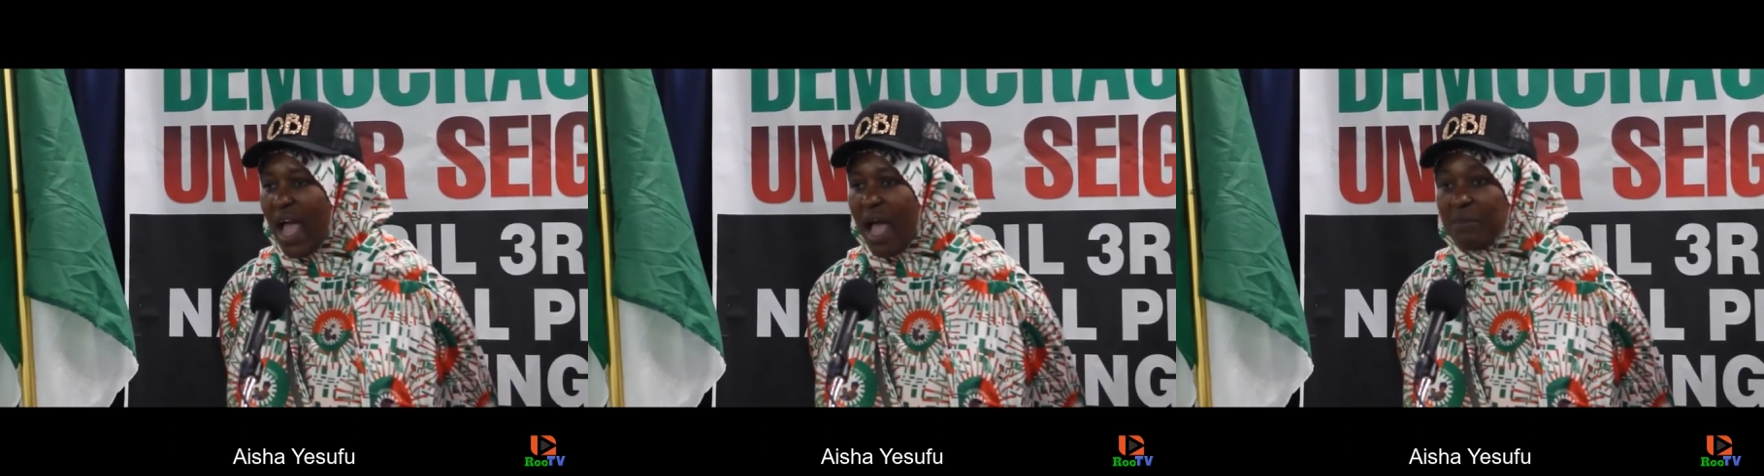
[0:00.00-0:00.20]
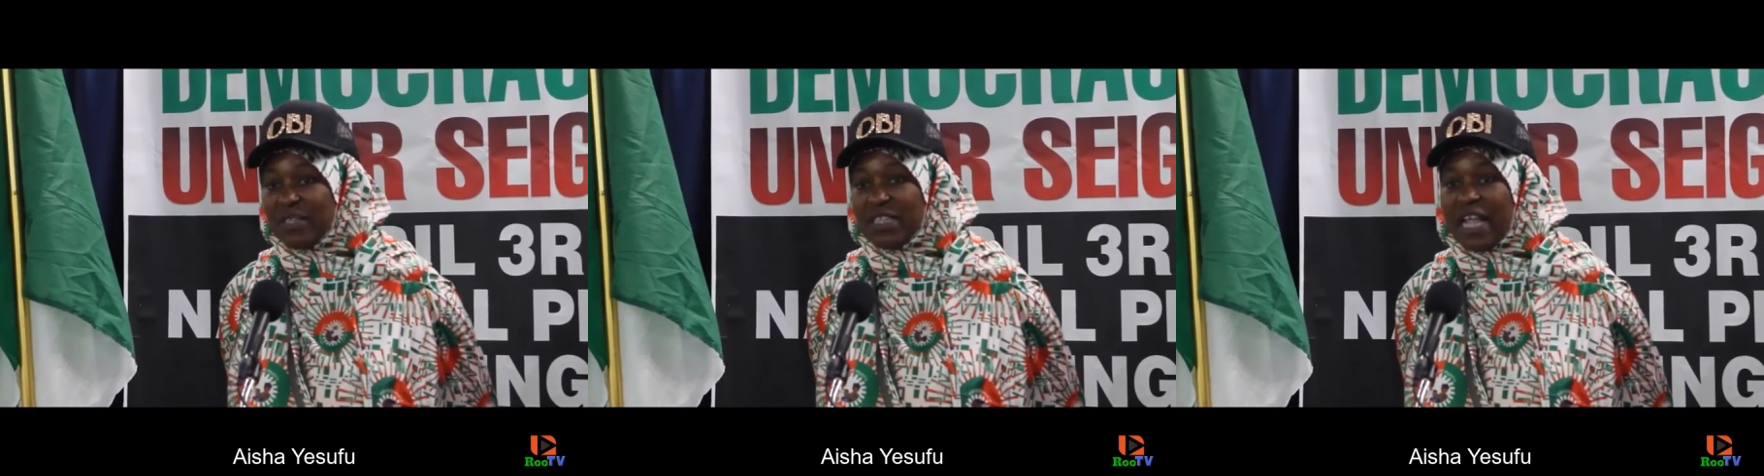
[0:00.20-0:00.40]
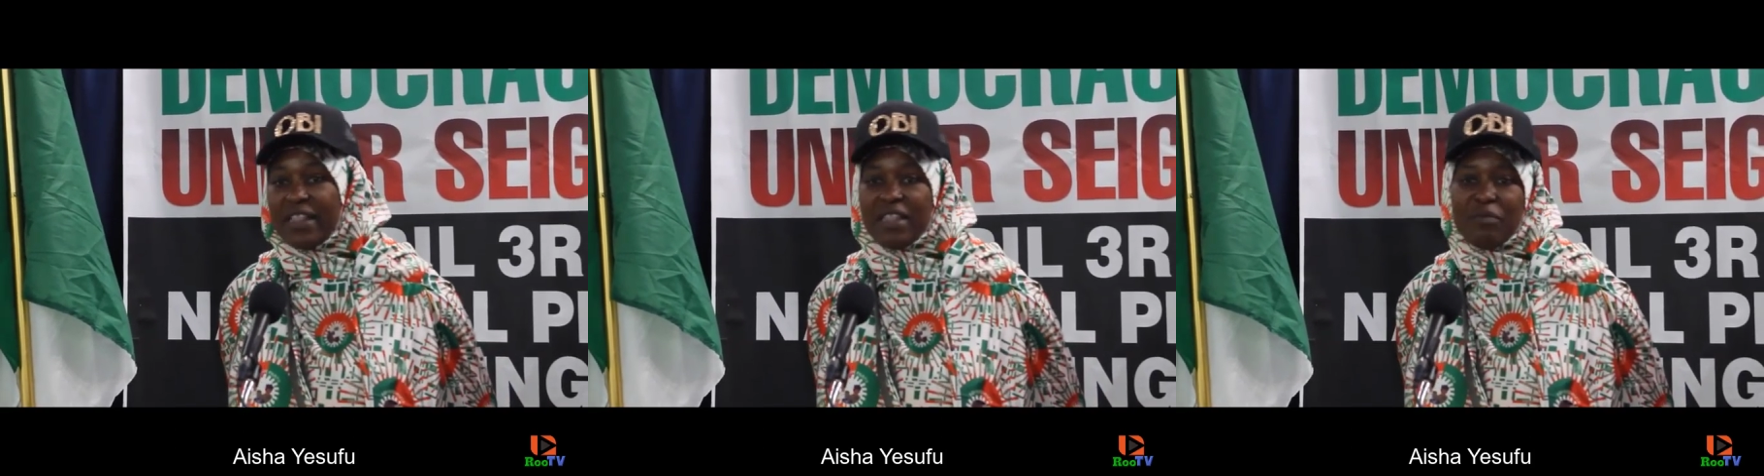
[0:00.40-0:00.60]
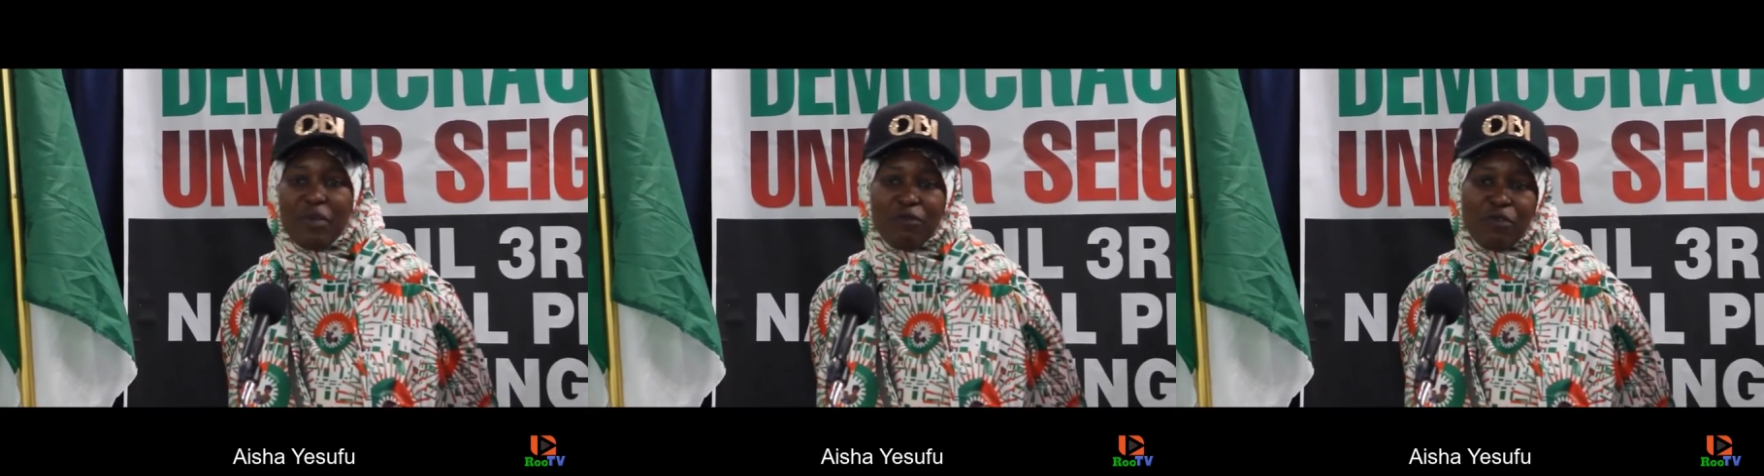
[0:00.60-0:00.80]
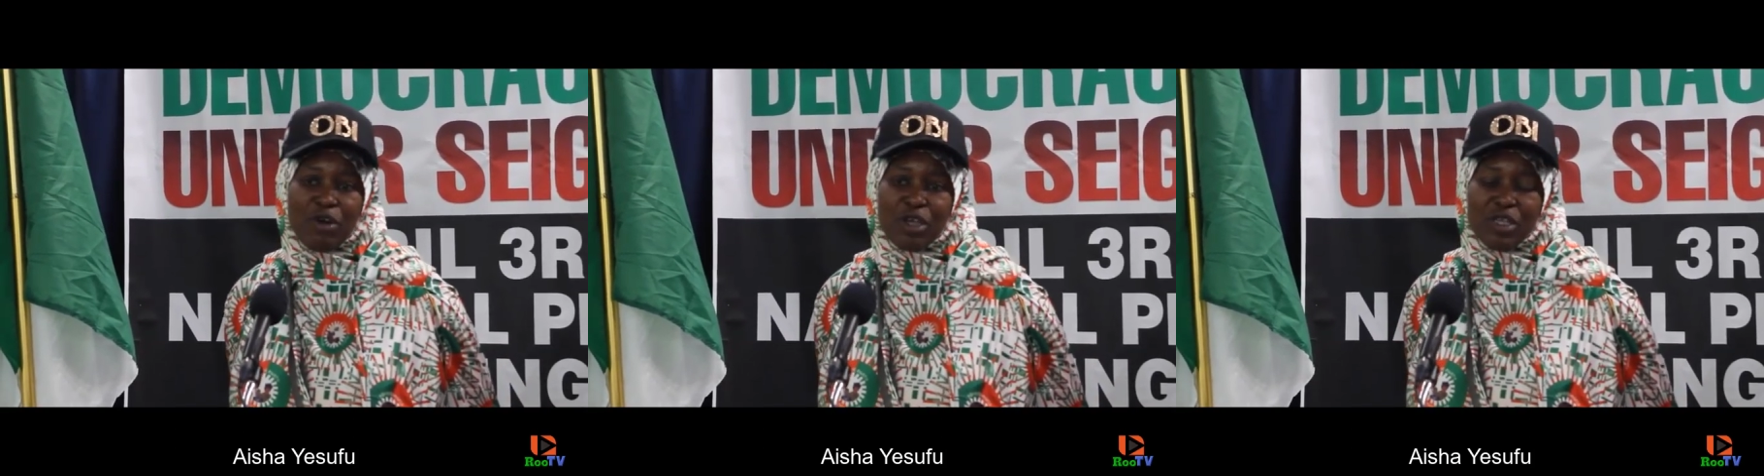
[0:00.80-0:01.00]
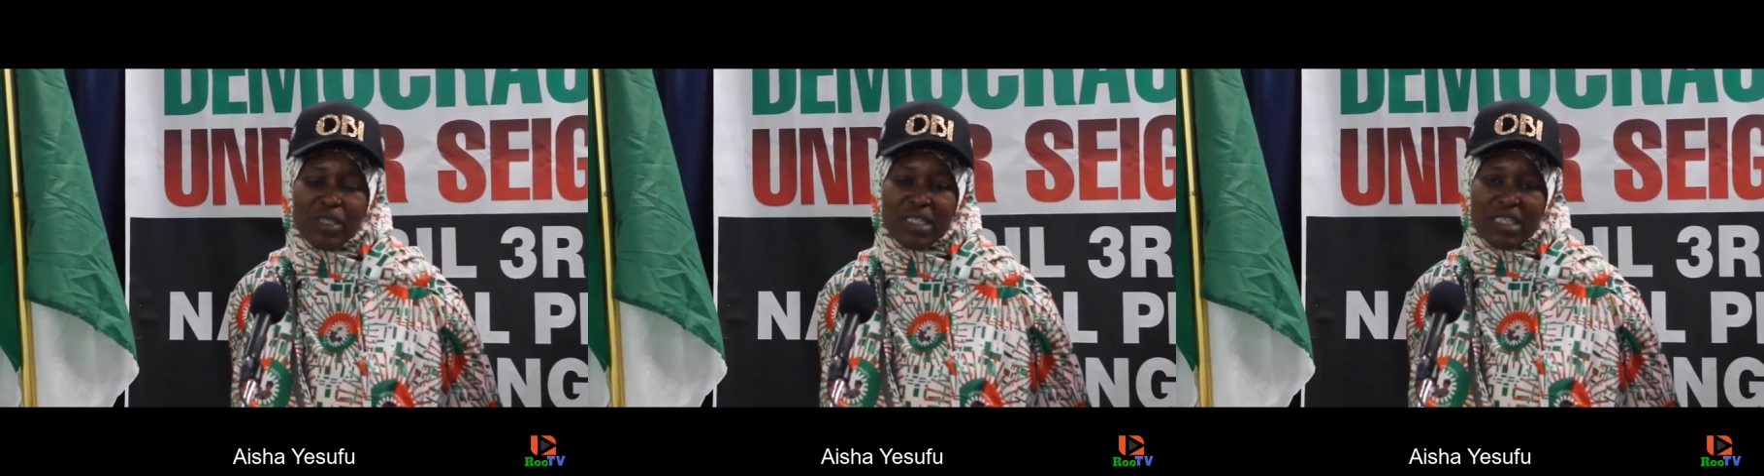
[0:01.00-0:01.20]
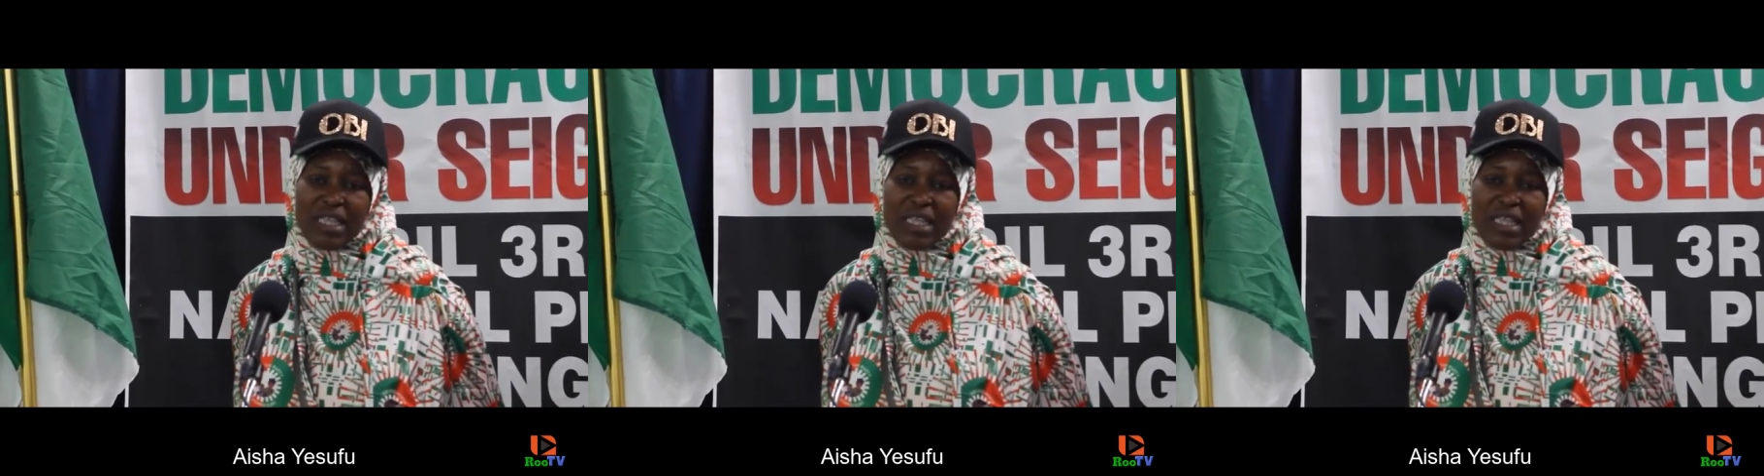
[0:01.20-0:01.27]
I'm standing before you